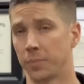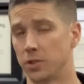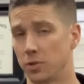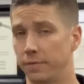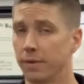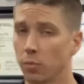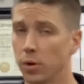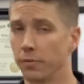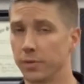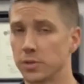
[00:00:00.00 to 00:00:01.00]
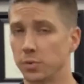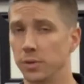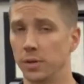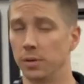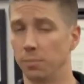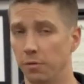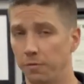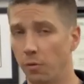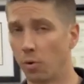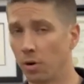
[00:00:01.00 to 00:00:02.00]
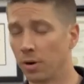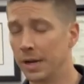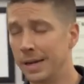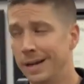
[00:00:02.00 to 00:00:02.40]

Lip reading: so I've never went over this one before.